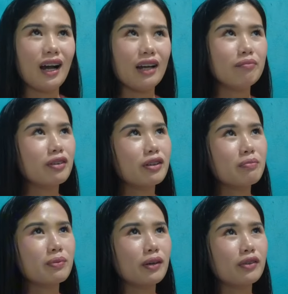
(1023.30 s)
I'm very
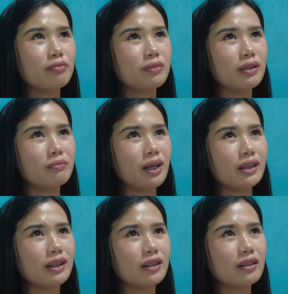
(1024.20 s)
proud of being
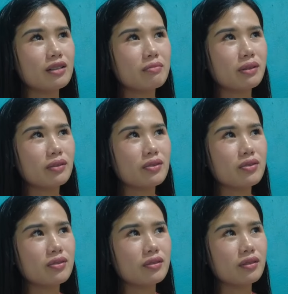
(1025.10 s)
bad English
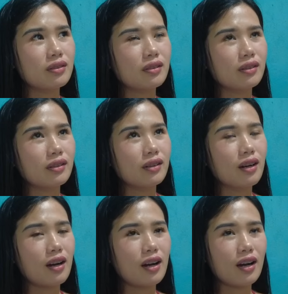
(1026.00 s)
because
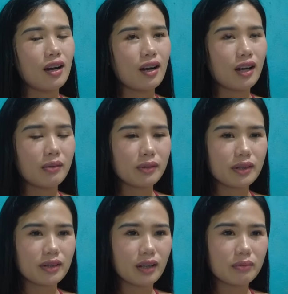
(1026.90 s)
I'm
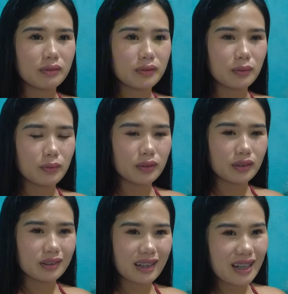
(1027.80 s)
on top of the
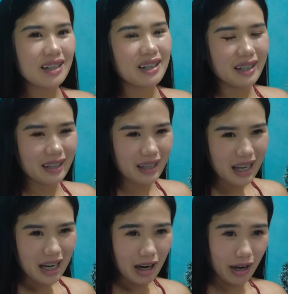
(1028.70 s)
world.
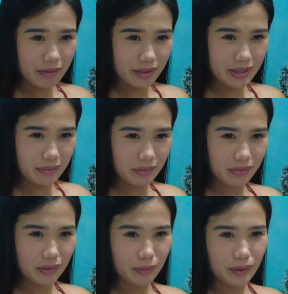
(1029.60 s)
I'm on top
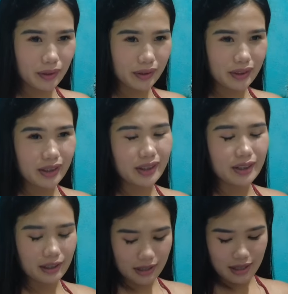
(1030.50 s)
of the world.
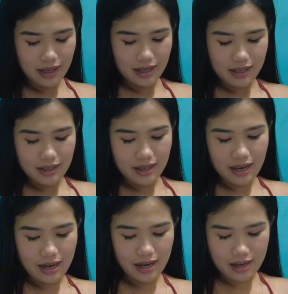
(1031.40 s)

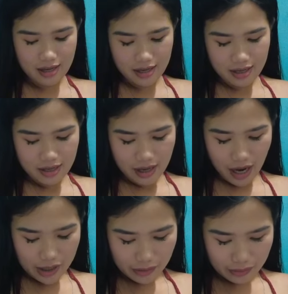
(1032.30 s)
Yeah,
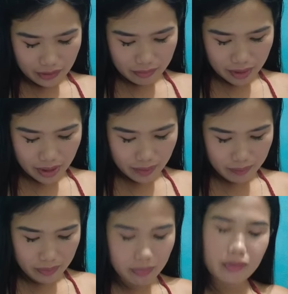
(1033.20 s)
I know that many
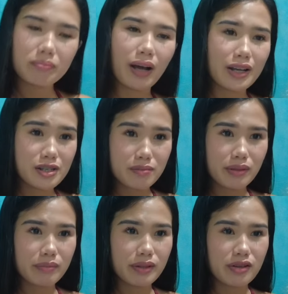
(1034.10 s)
people bash
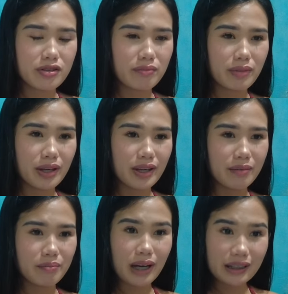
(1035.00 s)
me because of my
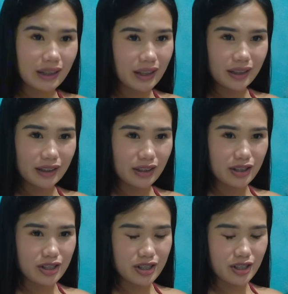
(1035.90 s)
bad
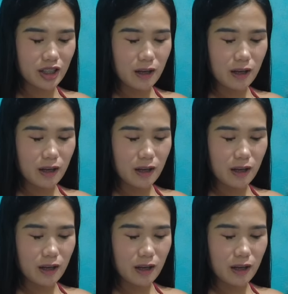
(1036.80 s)
English.